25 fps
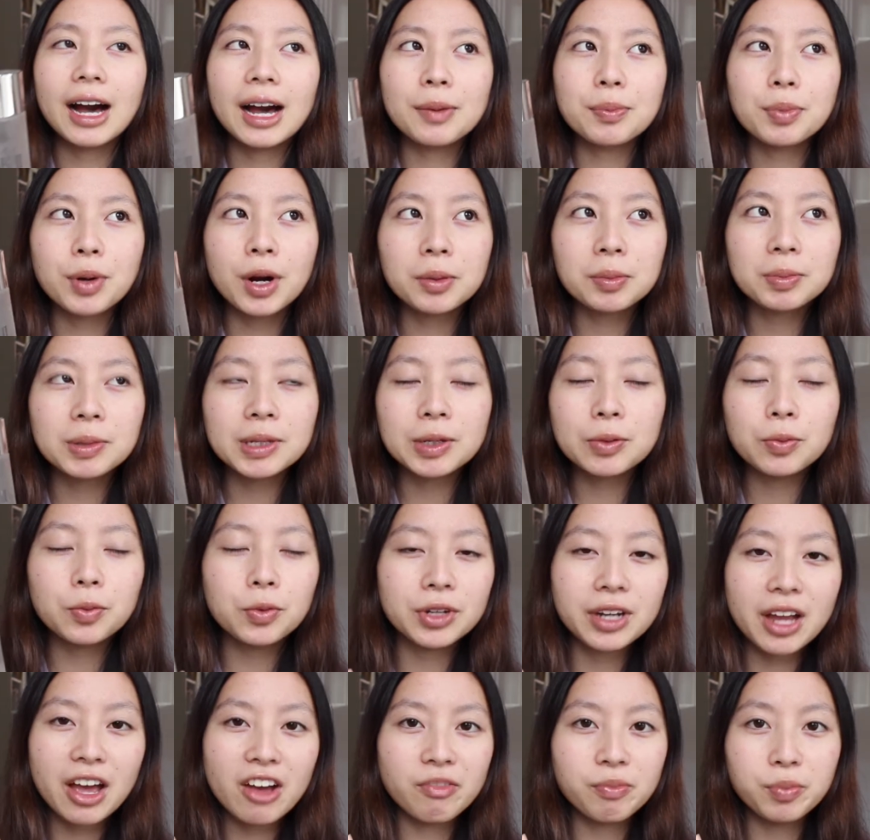I probably
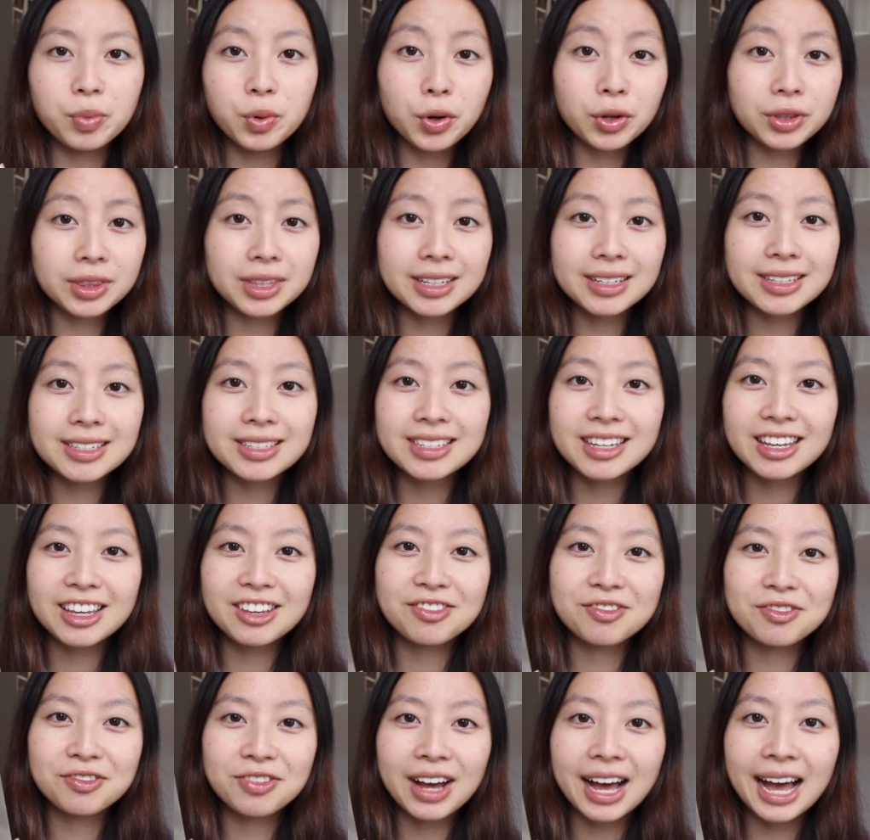wouldn't have bought this
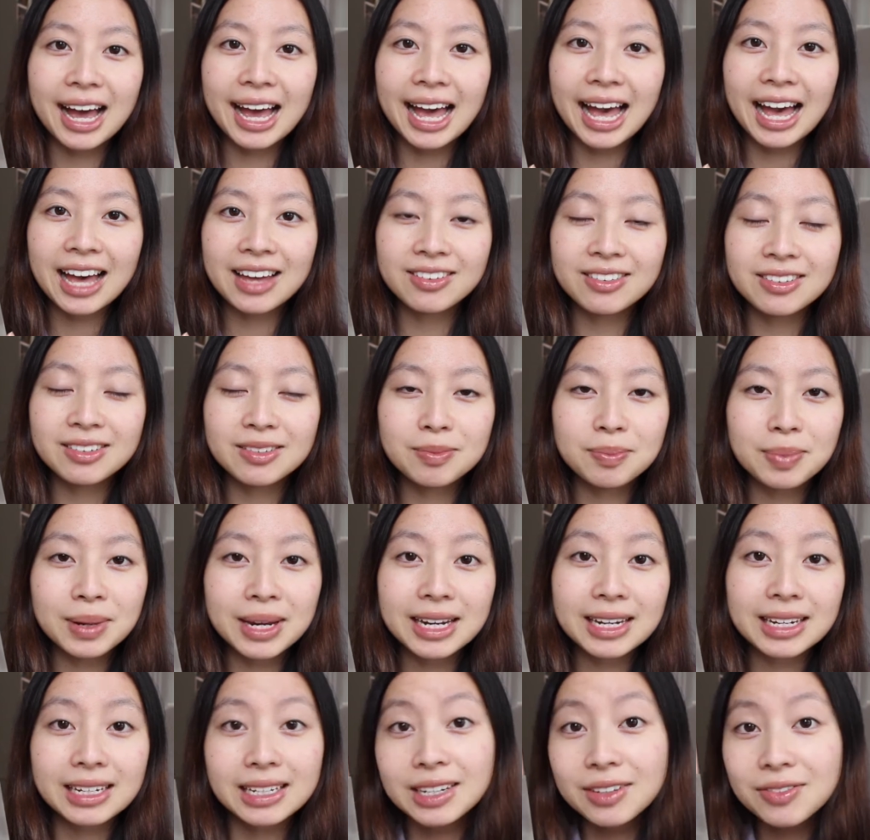if I hadn't
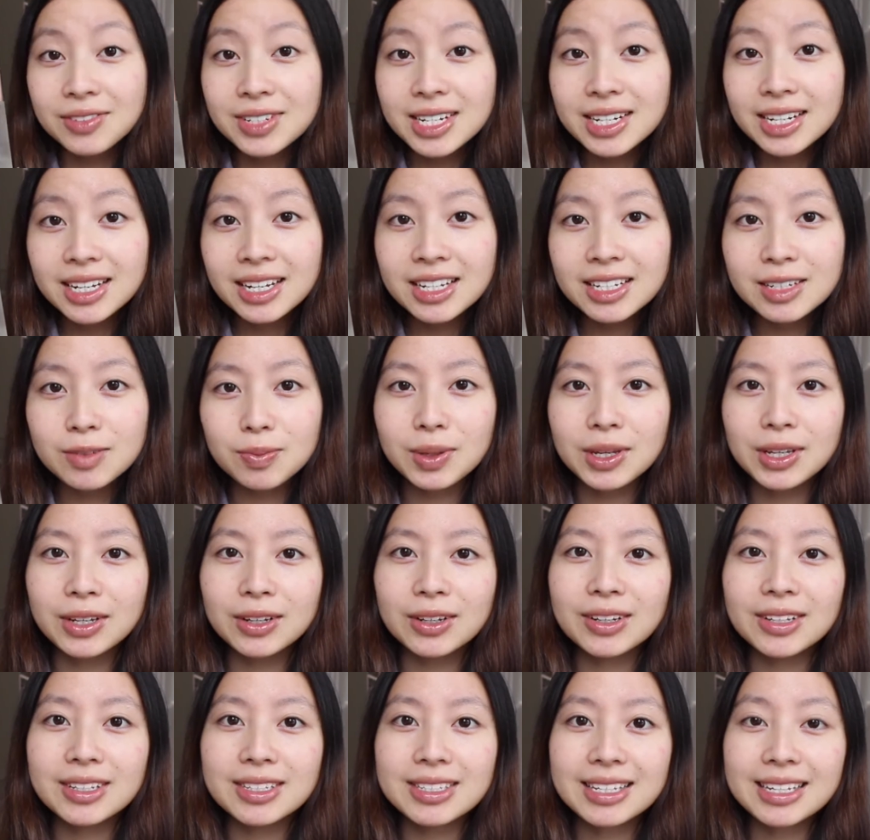been gifted it,
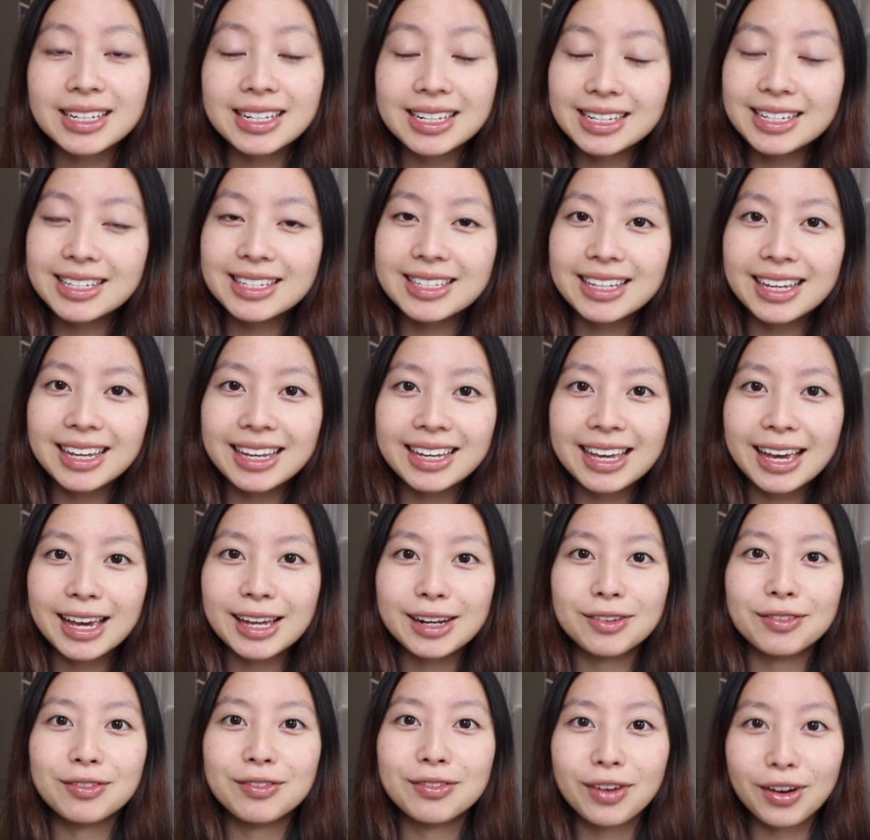because it is,
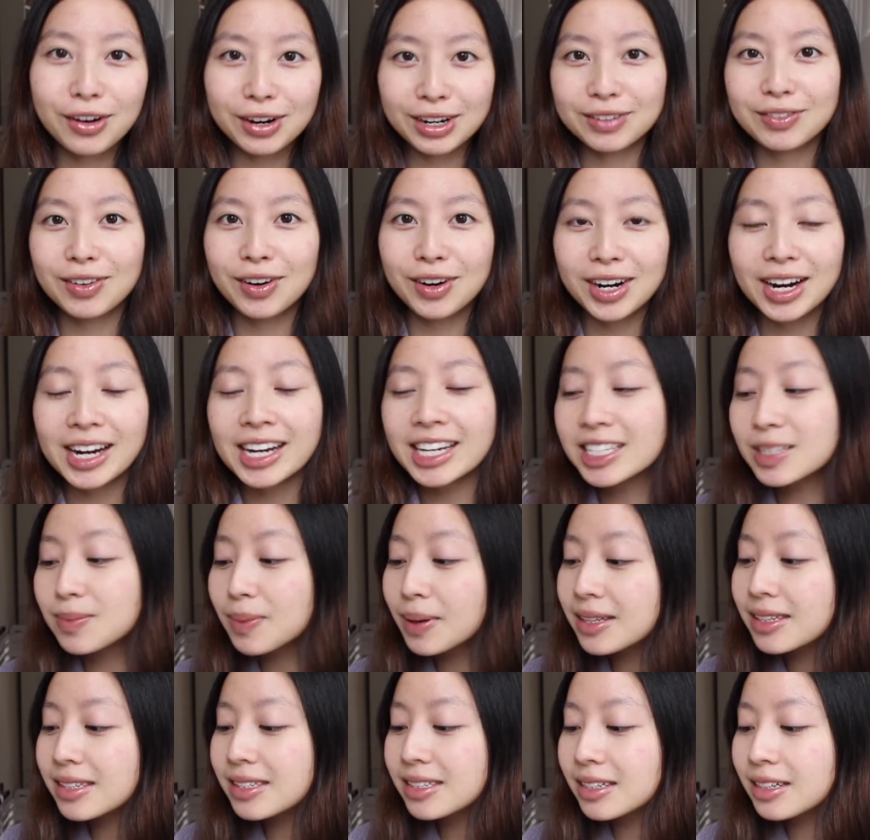again, very, very
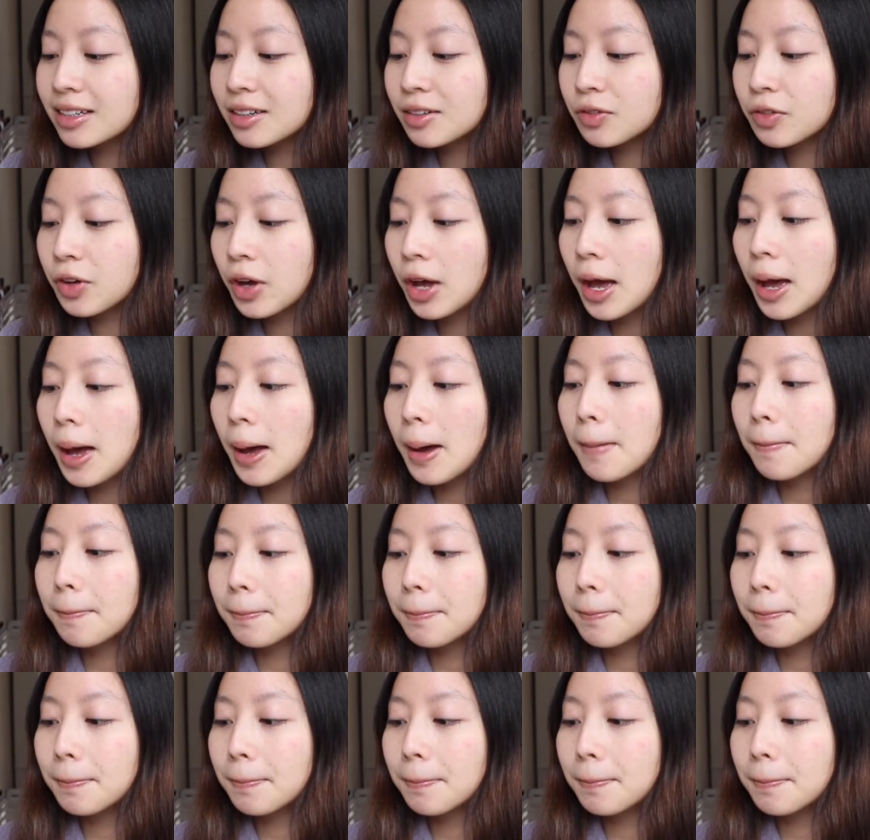expensive.